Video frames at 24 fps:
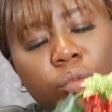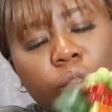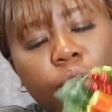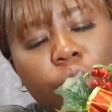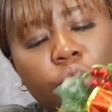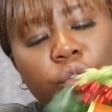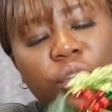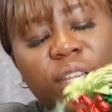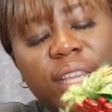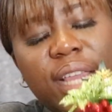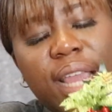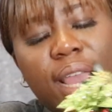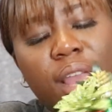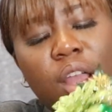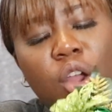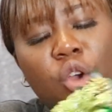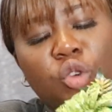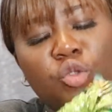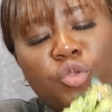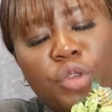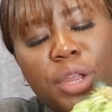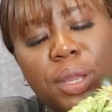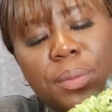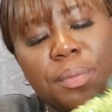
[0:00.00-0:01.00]
you get
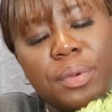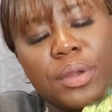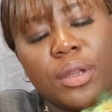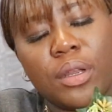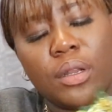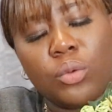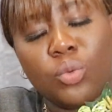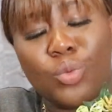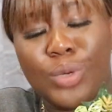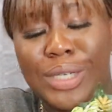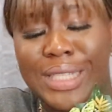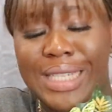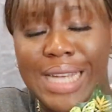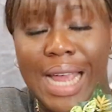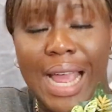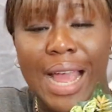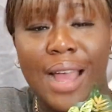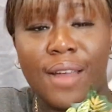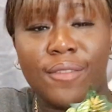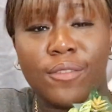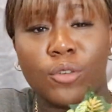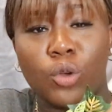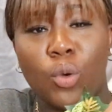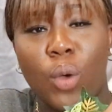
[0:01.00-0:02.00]
a ribbon which i
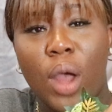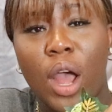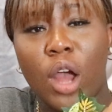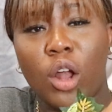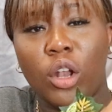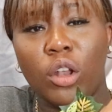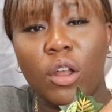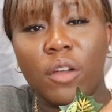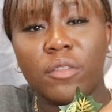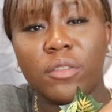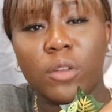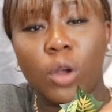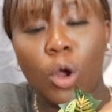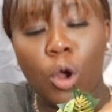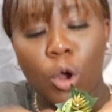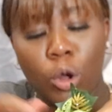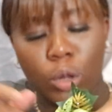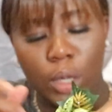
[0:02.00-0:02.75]
have quite a lot